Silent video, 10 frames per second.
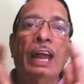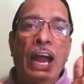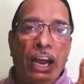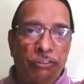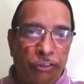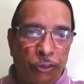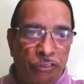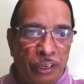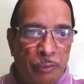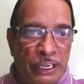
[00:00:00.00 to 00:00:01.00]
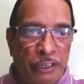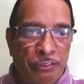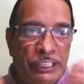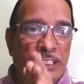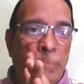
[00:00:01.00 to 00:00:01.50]
And fulfillment of
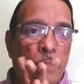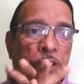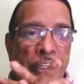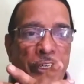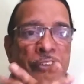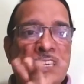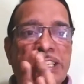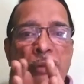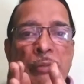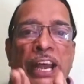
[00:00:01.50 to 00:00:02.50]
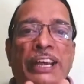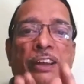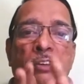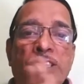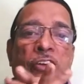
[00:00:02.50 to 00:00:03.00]
these objectives is the main
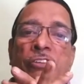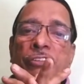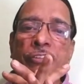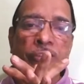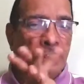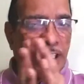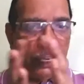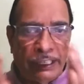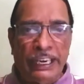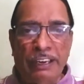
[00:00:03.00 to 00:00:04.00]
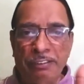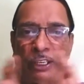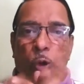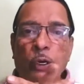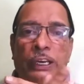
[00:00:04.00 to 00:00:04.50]
task of any given
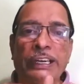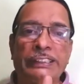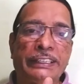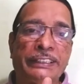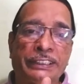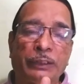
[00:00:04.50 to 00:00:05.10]
organization.